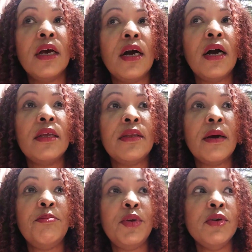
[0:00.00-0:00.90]
the
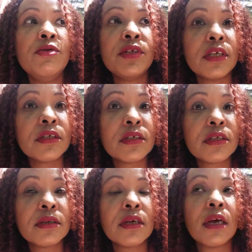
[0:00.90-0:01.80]

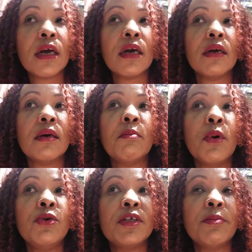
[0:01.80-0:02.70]
abuses.
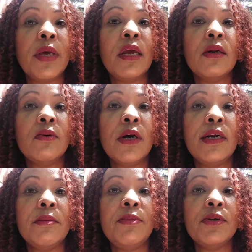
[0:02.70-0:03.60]
Most men who are
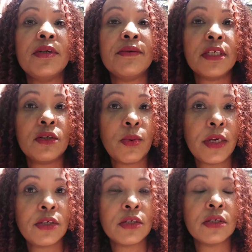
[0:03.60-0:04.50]
in abusive
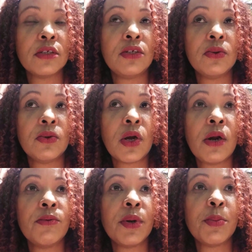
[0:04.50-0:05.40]
situations do
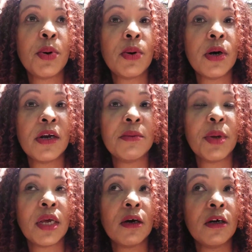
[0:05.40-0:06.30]
not report
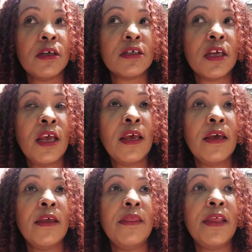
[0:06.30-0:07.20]
because
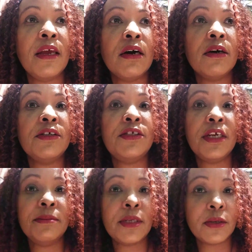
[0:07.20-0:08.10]
they are
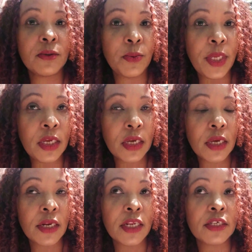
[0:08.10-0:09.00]
deemed as weak,
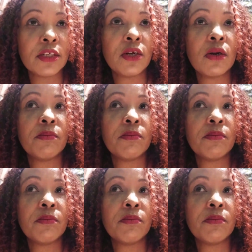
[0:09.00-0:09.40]
and it's not